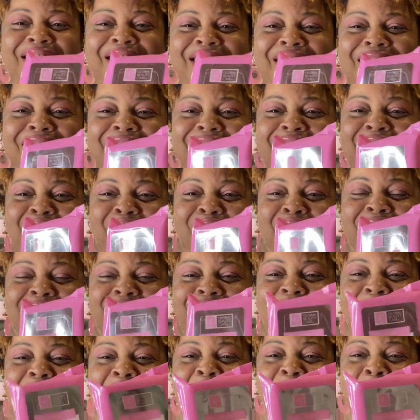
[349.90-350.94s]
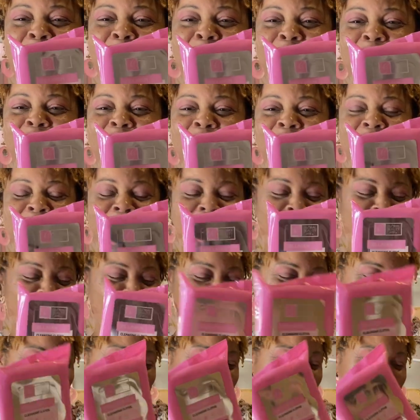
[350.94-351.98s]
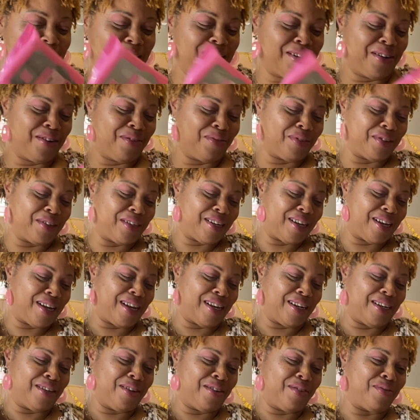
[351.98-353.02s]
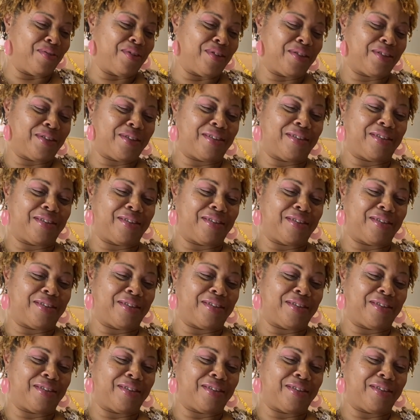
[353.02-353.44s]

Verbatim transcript: get you every time. I love it, I love it.